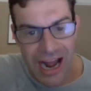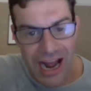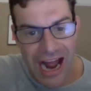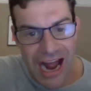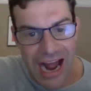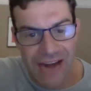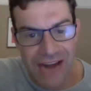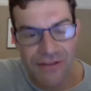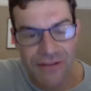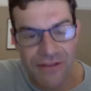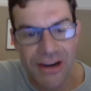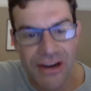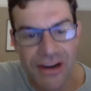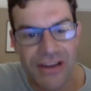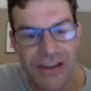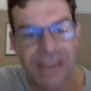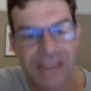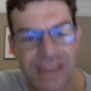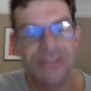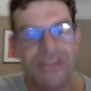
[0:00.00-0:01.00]
and a very
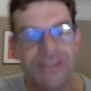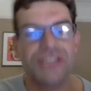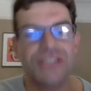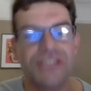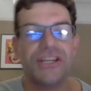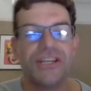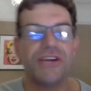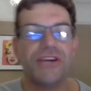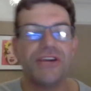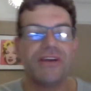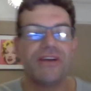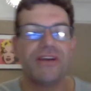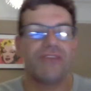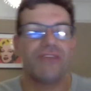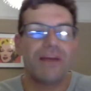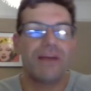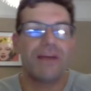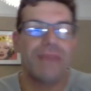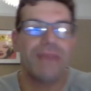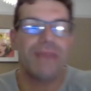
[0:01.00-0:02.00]
good evening to you if,
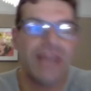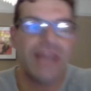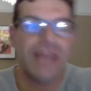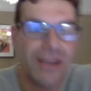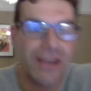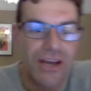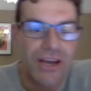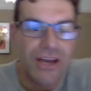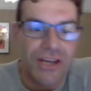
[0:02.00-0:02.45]
like me,